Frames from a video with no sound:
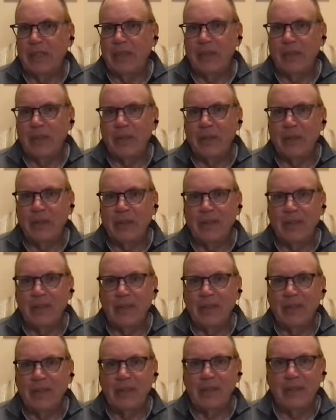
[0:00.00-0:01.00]
or you
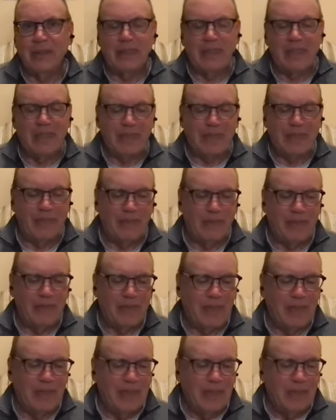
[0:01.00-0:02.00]
know, um,
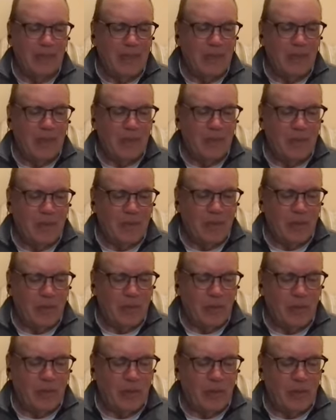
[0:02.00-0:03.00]
you
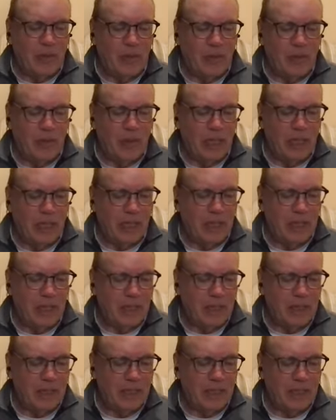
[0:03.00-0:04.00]
know, if it's the way
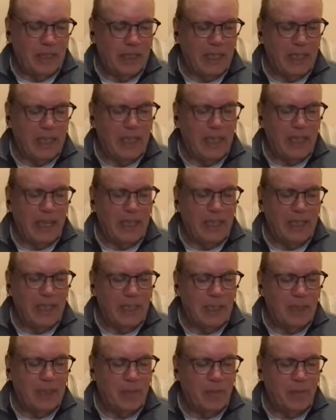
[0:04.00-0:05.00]
to get
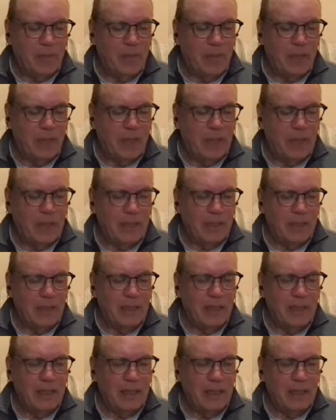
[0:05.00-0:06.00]
enlightened. But
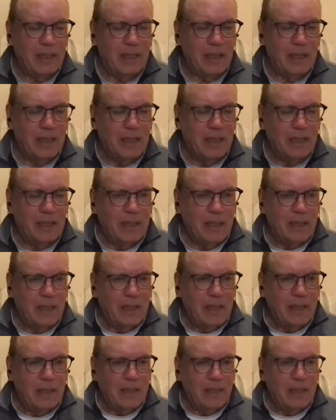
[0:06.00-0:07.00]
it's,
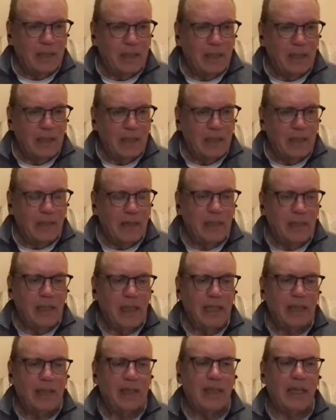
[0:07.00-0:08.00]
you know, it
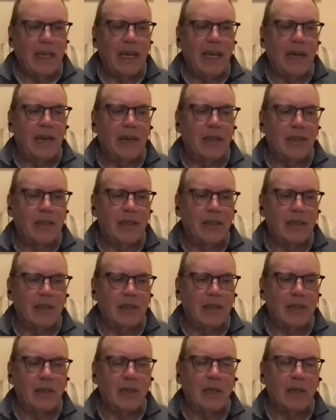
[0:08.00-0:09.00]
takes it out of this
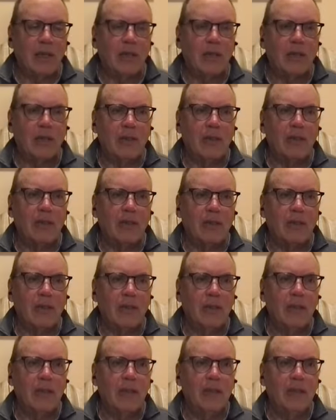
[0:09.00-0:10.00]
struggle.
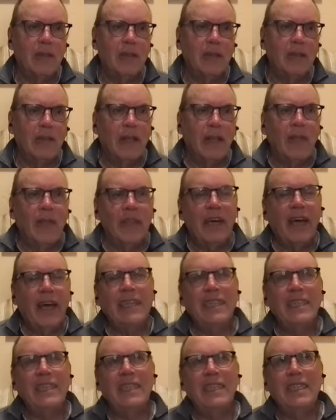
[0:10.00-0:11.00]
You know, the
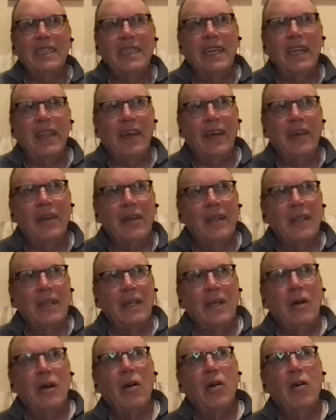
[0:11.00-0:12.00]
idea that
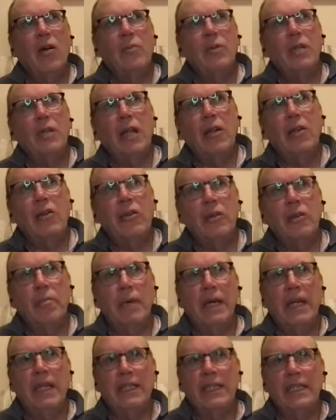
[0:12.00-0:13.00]
oh, I'm going to learn to
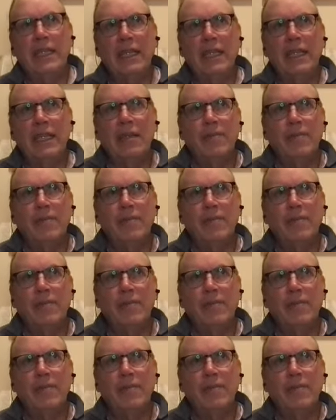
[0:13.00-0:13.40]
meditate,